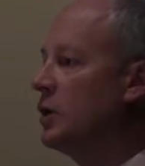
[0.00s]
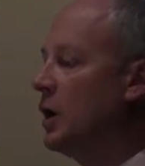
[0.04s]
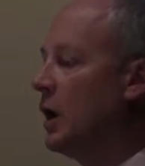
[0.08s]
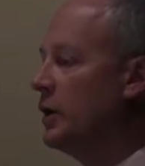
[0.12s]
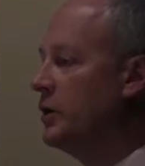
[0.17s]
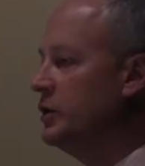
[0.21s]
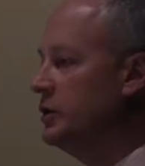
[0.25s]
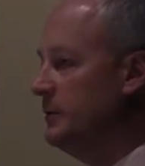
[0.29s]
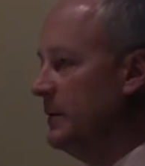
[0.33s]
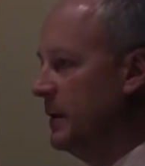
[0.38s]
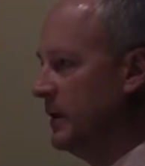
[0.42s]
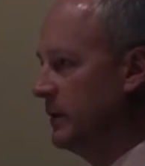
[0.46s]

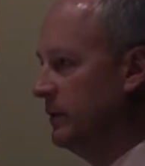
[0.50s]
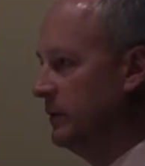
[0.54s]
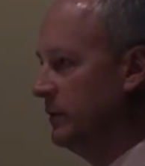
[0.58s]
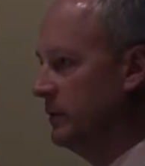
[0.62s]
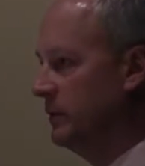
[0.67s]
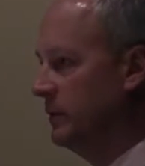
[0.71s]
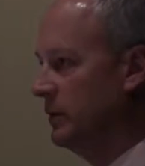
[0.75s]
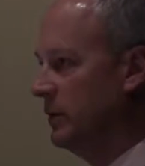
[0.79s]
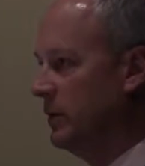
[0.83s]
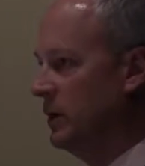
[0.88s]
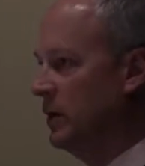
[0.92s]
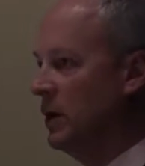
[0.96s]

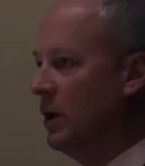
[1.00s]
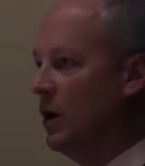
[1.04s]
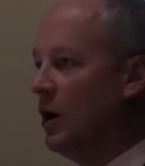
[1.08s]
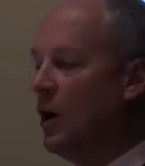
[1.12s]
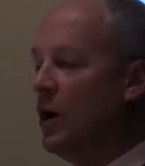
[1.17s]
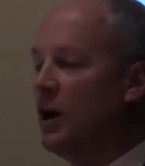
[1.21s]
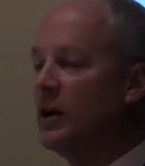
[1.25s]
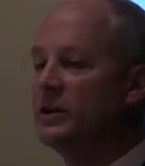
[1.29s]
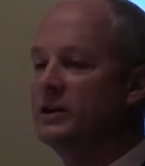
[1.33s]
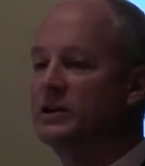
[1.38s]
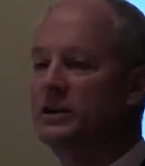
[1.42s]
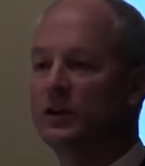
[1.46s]
judgment
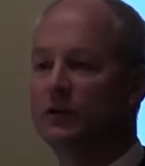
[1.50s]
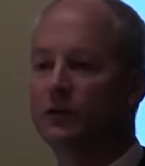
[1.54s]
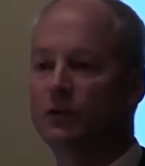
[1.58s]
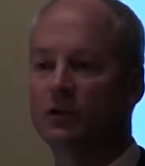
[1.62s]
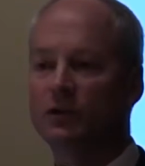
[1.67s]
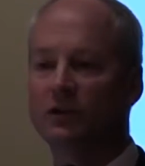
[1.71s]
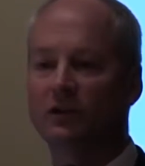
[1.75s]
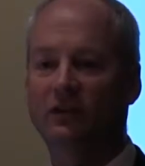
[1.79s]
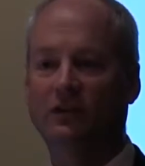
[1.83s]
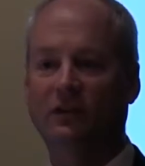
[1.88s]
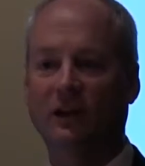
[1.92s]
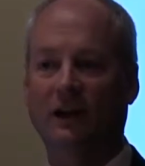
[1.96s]
on
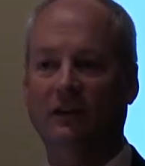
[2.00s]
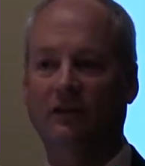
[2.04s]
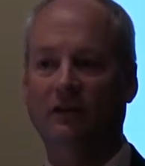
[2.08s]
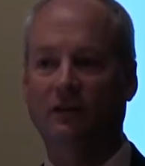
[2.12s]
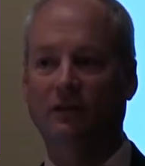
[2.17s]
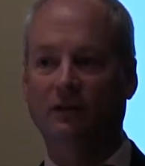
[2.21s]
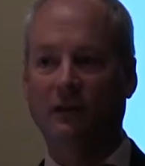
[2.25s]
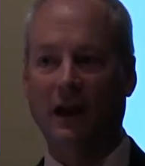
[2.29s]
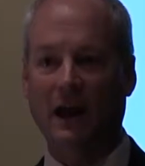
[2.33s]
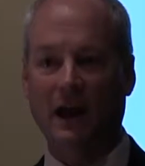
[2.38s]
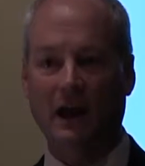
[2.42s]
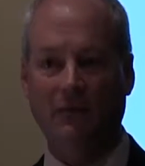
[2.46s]
different sets
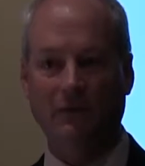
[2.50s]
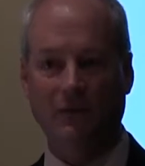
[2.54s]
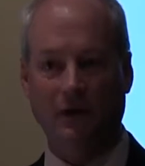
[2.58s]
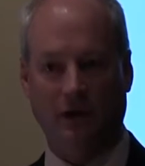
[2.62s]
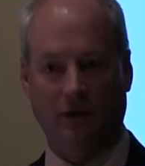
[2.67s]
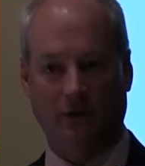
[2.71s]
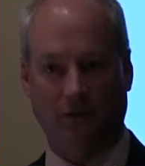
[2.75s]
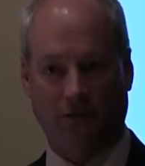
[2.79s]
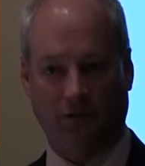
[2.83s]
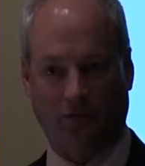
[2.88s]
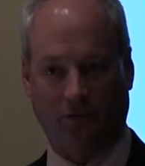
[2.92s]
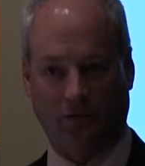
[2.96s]
of
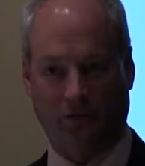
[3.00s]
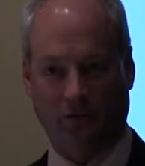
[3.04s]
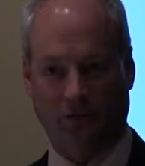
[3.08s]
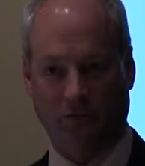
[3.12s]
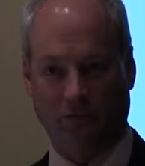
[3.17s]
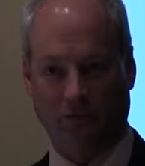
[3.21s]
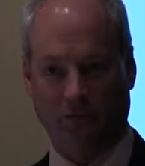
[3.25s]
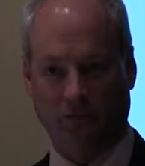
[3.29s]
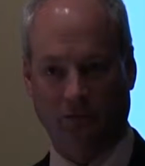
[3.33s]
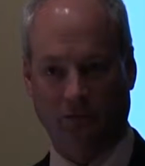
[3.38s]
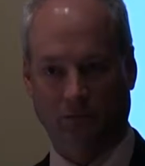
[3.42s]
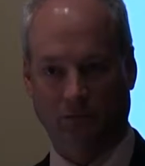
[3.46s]
evidence.